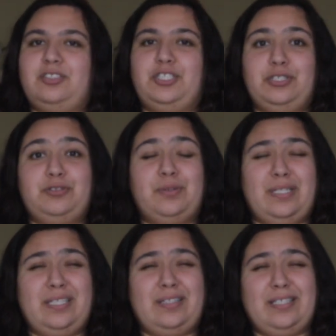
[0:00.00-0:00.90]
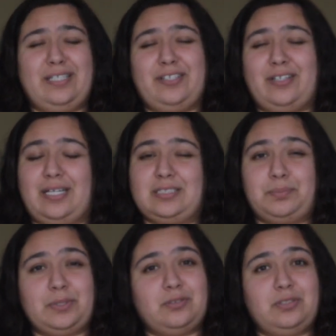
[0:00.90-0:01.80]
you don't do anything you're not
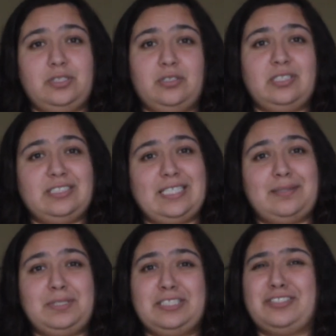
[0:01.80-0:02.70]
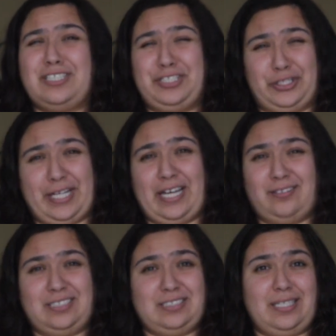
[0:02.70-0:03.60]
supposed to do on Snapchat so that your
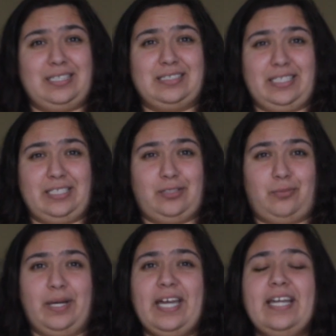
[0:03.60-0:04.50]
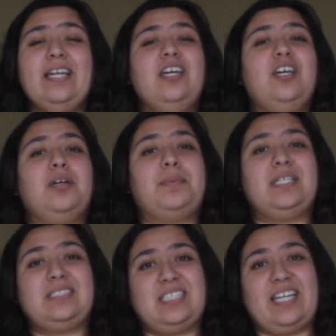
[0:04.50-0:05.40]
account doesn't get taken away
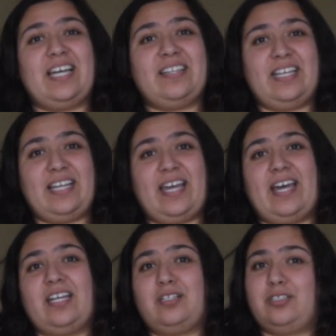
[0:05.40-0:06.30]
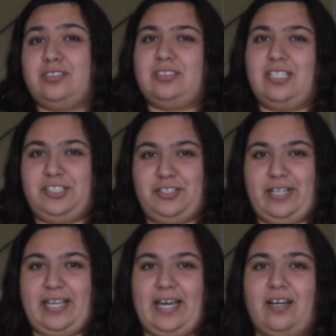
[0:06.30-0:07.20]
because again, they can close down your
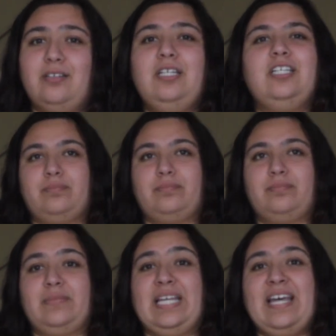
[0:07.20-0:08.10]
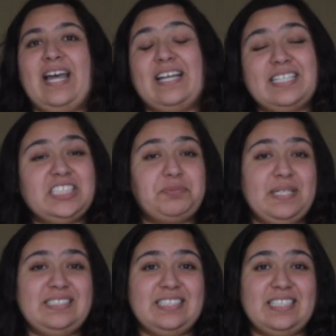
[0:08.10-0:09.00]
account. And that's
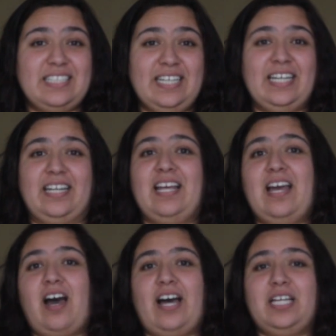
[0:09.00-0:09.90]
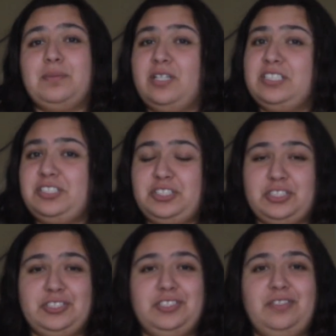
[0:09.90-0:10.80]
basically it. I'm going to
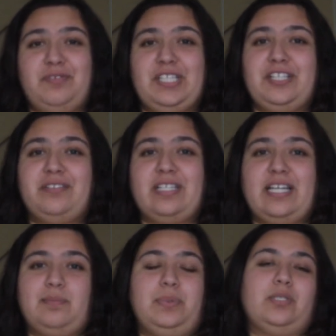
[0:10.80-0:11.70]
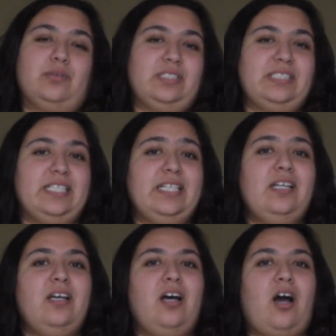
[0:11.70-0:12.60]
show you the video that I
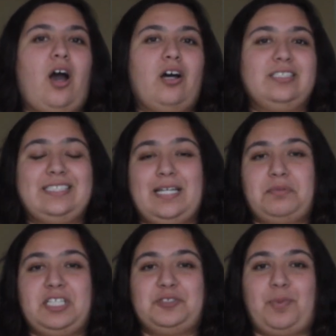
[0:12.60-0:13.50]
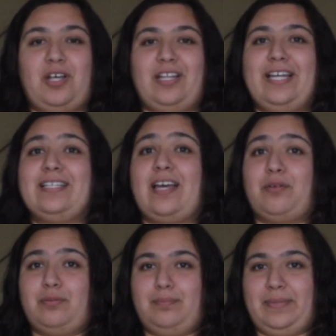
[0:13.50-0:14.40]
posted on Snapchat Spotlight
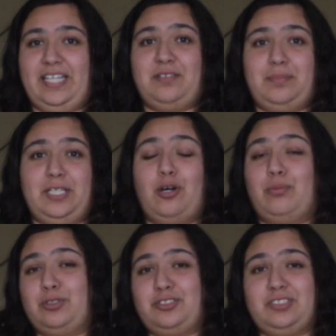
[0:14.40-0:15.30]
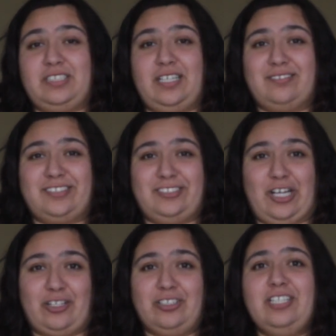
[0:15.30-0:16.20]
that made me almost
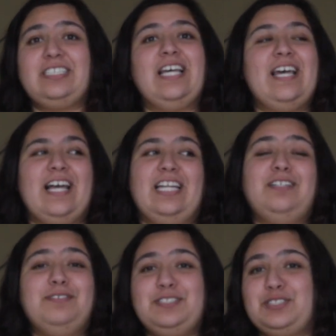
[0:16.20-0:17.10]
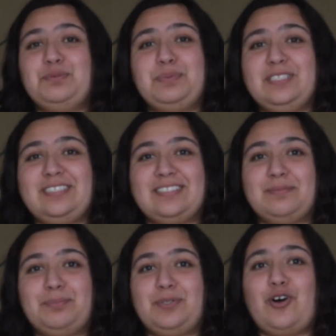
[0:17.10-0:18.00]
$3,000 and it was super
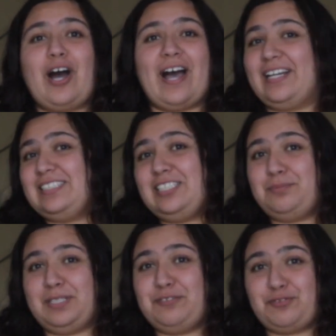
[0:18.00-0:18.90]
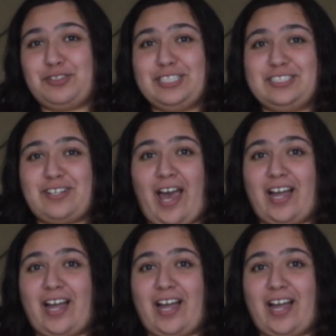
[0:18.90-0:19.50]
simple. I didn't mean for it to